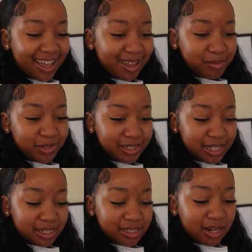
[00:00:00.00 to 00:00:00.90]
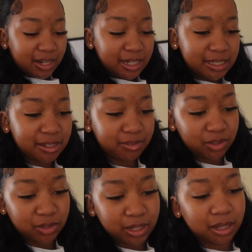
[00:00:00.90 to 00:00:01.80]
I'm so excited. It's currently
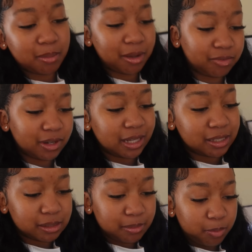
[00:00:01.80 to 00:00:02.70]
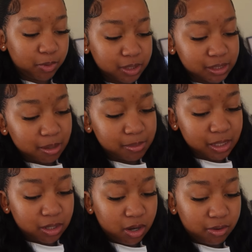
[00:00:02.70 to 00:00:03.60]
7:30. My boarding time is
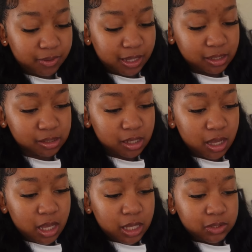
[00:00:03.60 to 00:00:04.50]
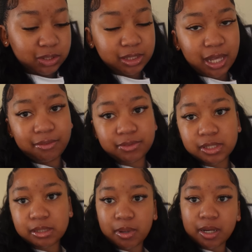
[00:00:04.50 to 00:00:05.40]
at 8:30, so I just have
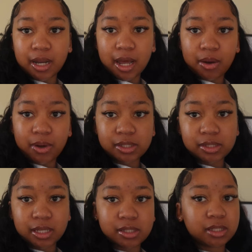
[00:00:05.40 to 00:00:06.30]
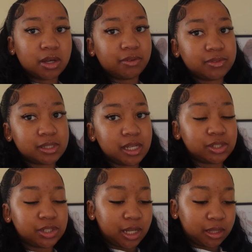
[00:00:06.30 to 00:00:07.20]
just about an hour to get to the office
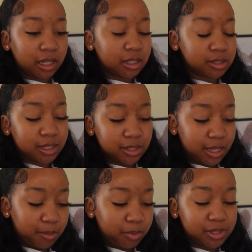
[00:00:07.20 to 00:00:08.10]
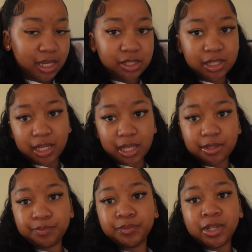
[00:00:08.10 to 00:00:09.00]
and get to the airport and check
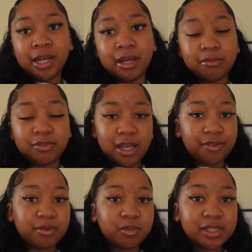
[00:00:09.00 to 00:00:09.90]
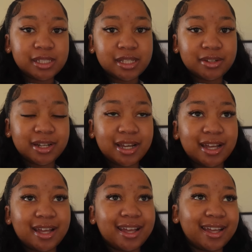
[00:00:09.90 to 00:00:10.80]
in. I'm flying from
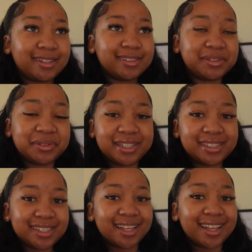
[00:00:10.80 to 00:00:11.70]
Nigeria, and you know what?